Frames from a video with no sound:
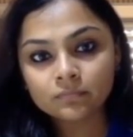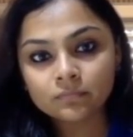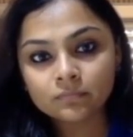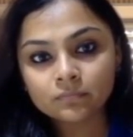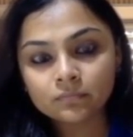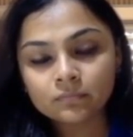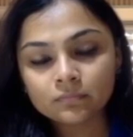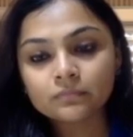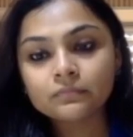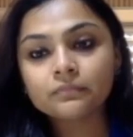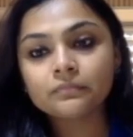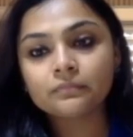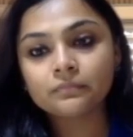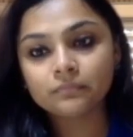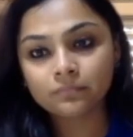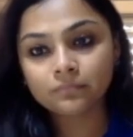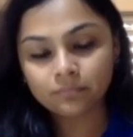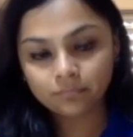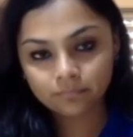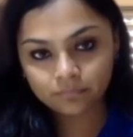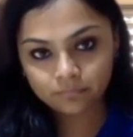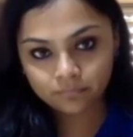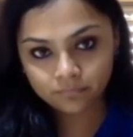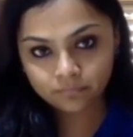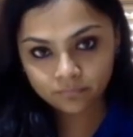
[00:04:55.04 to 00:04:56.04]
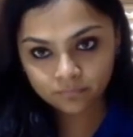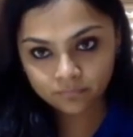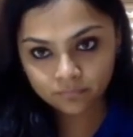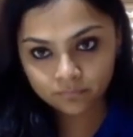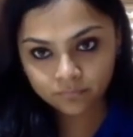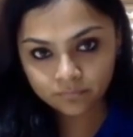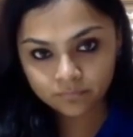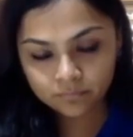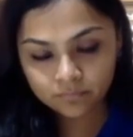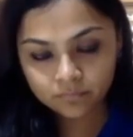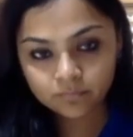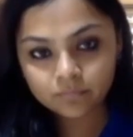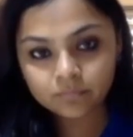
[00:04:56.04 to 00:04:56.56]

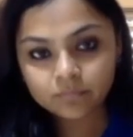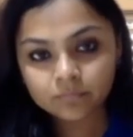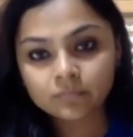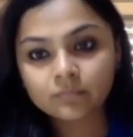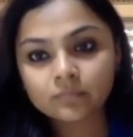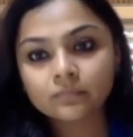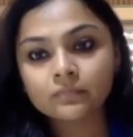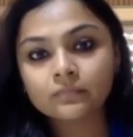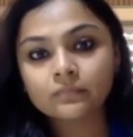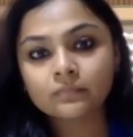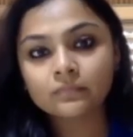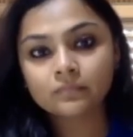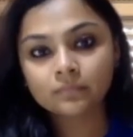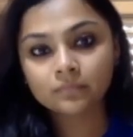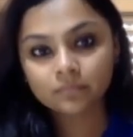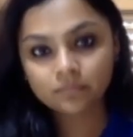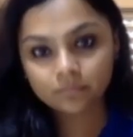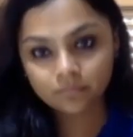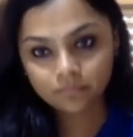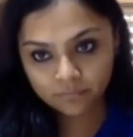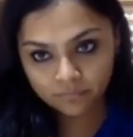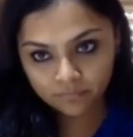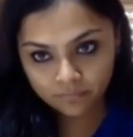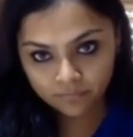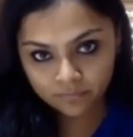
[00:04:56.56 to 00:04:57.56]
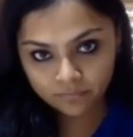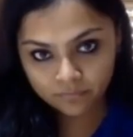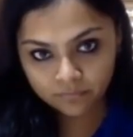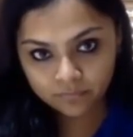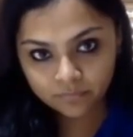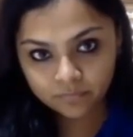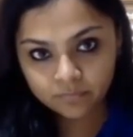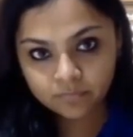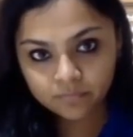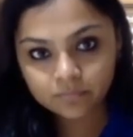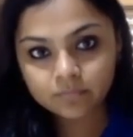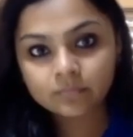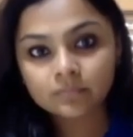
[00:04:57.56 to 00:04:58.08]

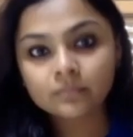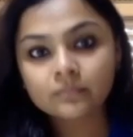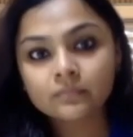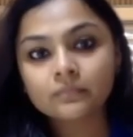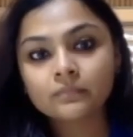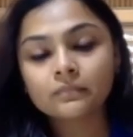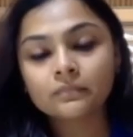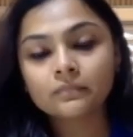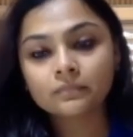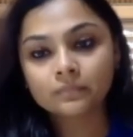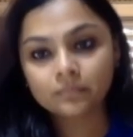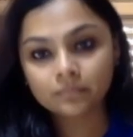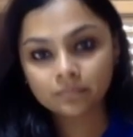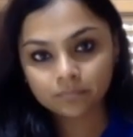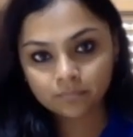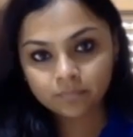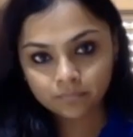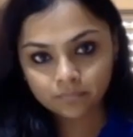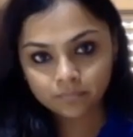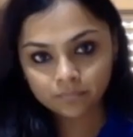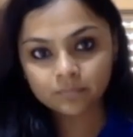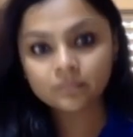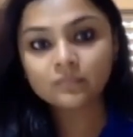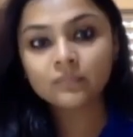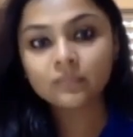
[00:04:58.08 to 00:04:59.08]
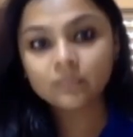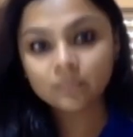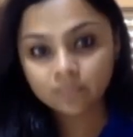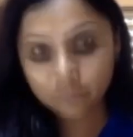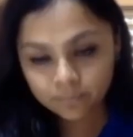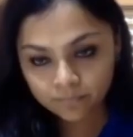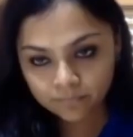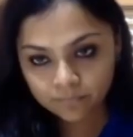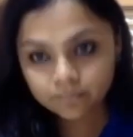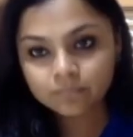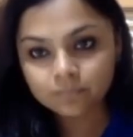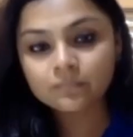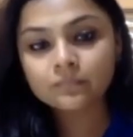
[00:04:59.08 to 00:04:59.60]

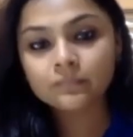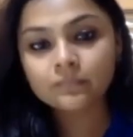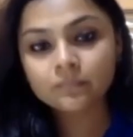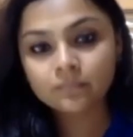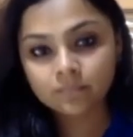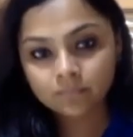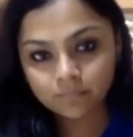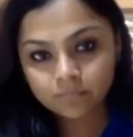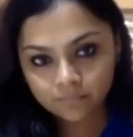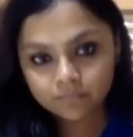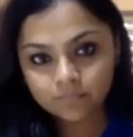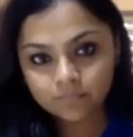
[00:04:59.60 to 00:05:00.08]
(silent)